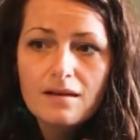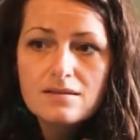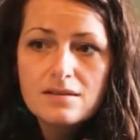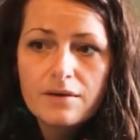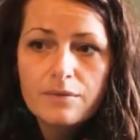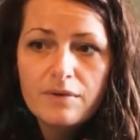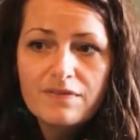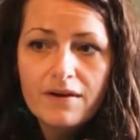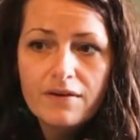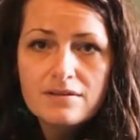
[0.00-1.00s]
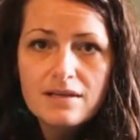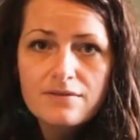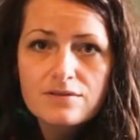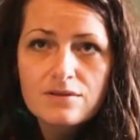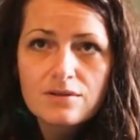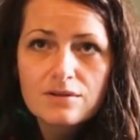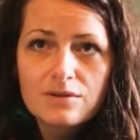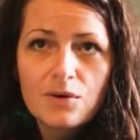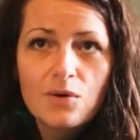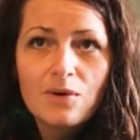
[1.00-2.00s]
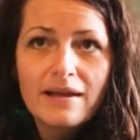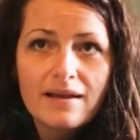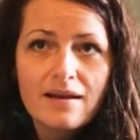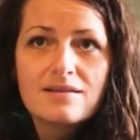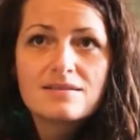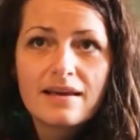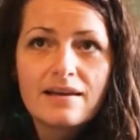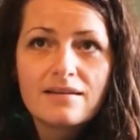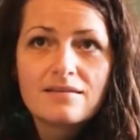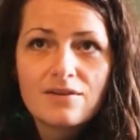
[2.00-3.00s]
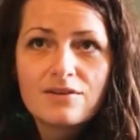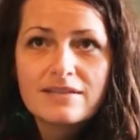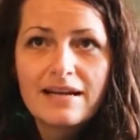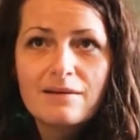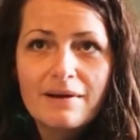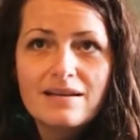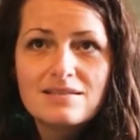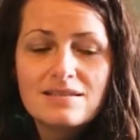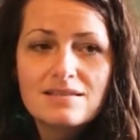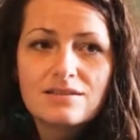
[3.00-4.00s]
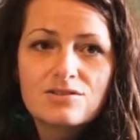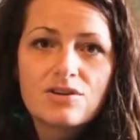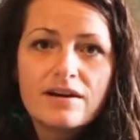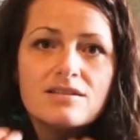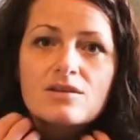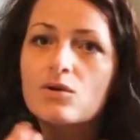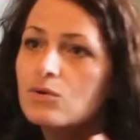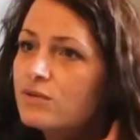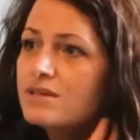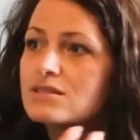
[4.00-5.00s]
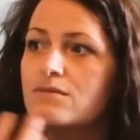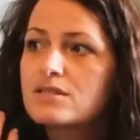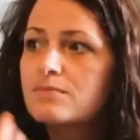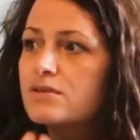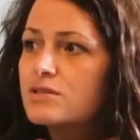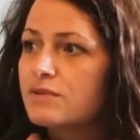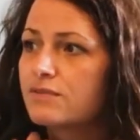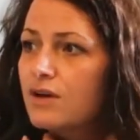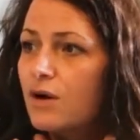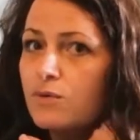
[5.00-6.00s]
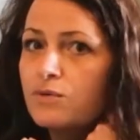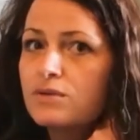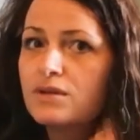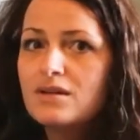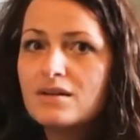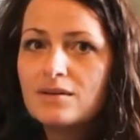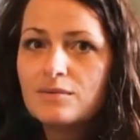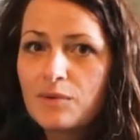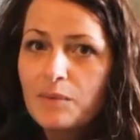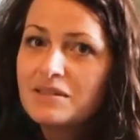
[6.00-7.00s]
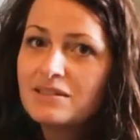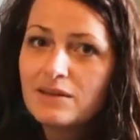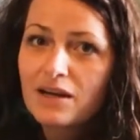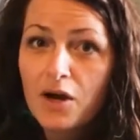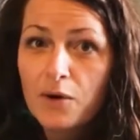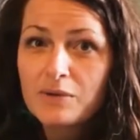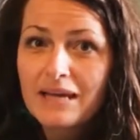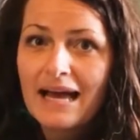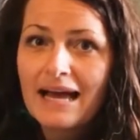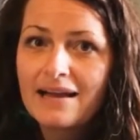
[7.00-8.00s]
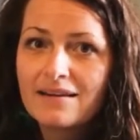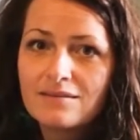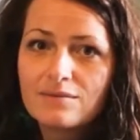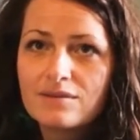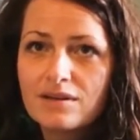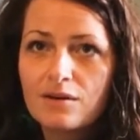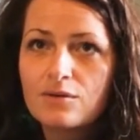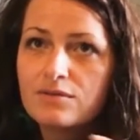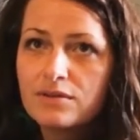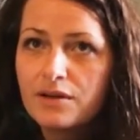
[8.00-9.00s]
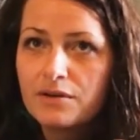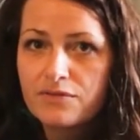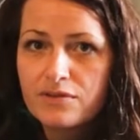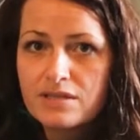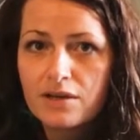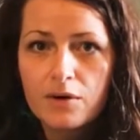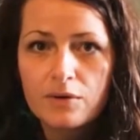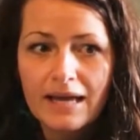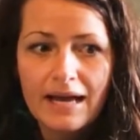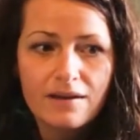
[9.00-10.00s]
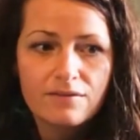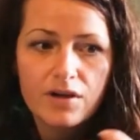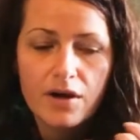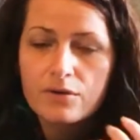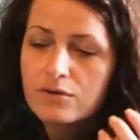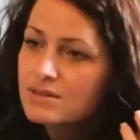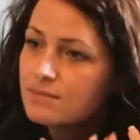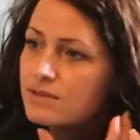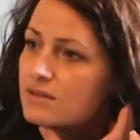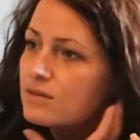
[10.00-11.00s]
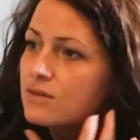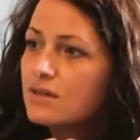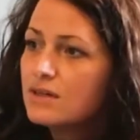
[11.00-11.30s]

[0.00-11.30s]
So we found ourselves cooling her skin on a daily basis and trying to cool these hot spots with cold, well, we did a cold can, you know, freezing cold can of Coke or something, or